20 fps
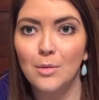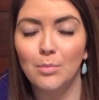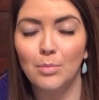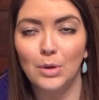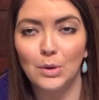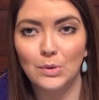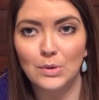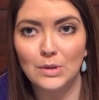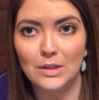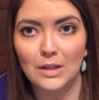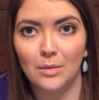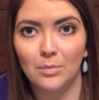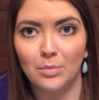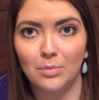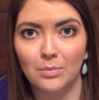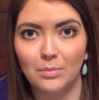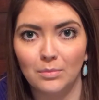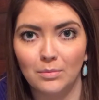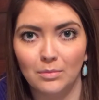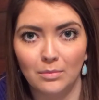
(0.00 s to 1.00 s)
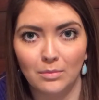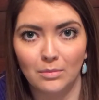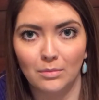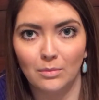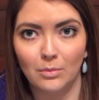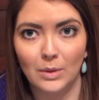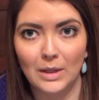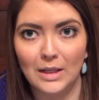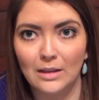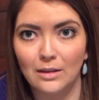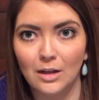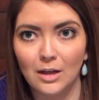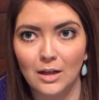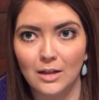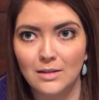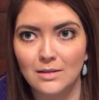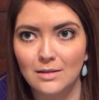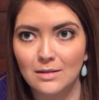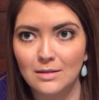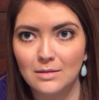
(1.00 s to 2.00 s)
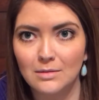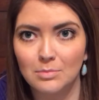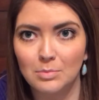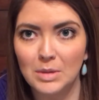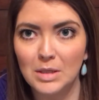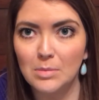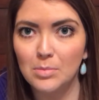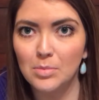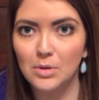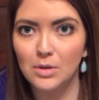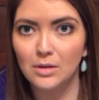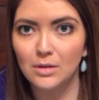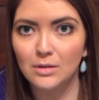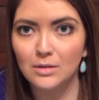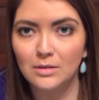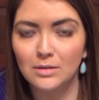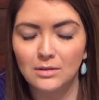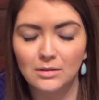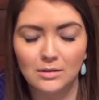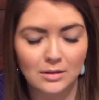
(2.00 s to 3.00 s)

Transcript: post-op weight loss people,